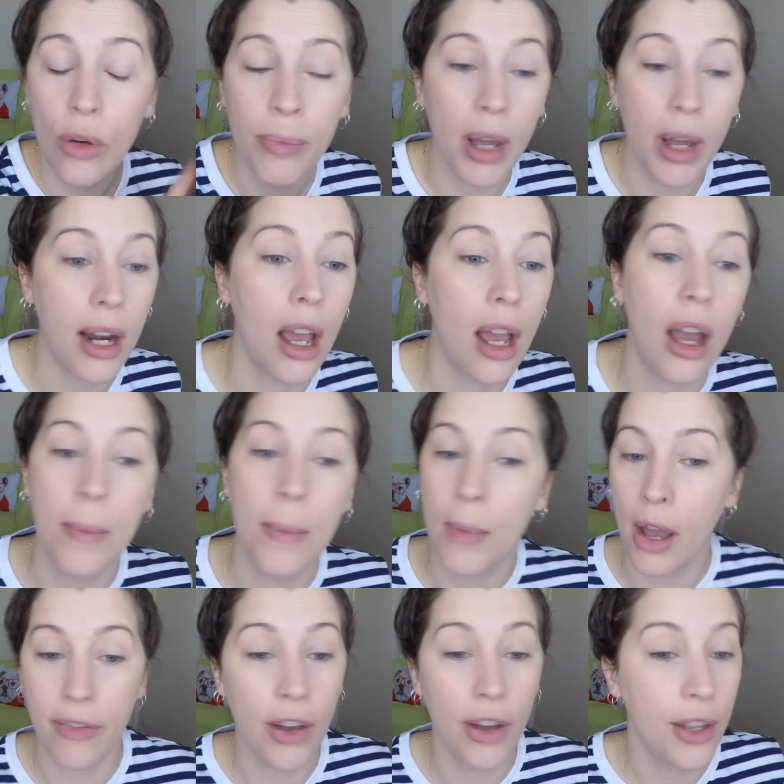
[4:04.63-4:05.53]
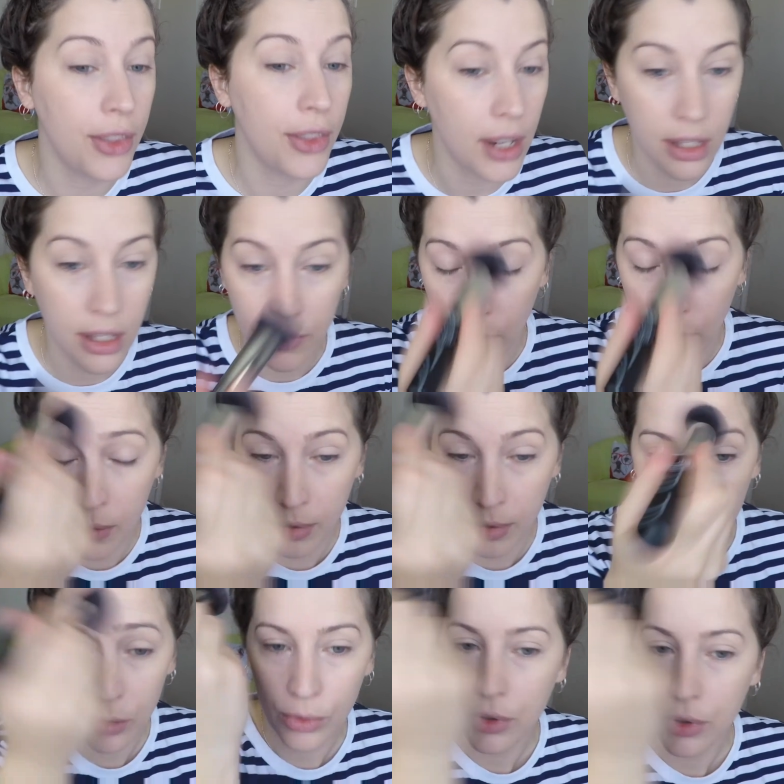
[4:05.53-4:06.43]
but I've heard that it's very
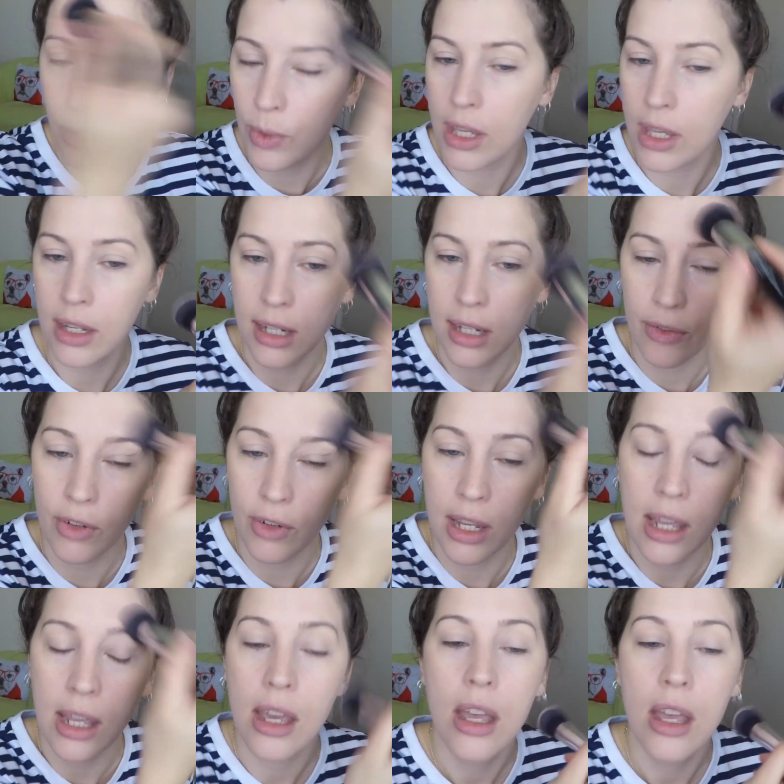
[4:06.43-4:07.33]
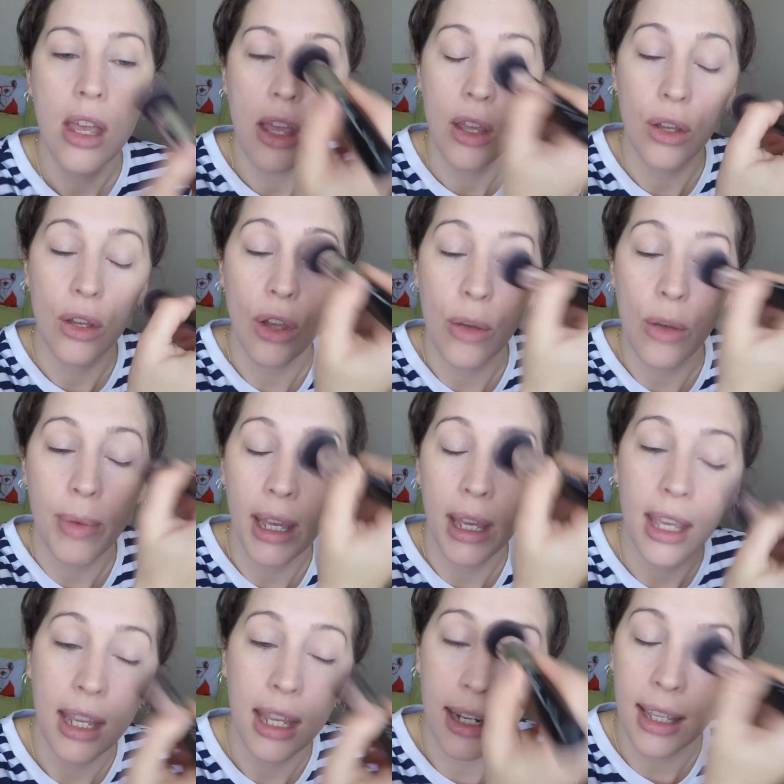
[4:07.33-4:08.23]
buildable, so we can definitely go
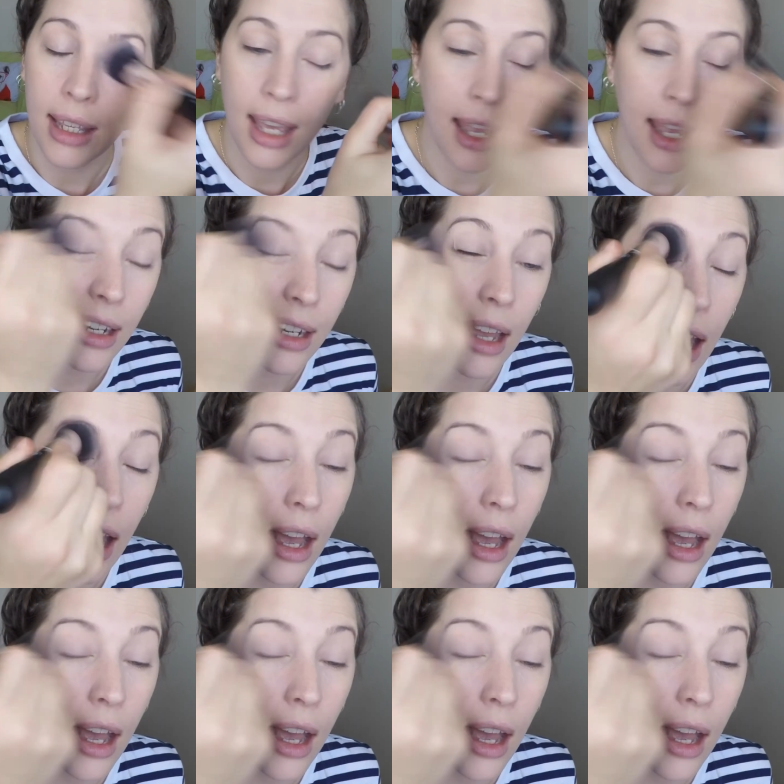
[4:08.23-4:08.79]
back in again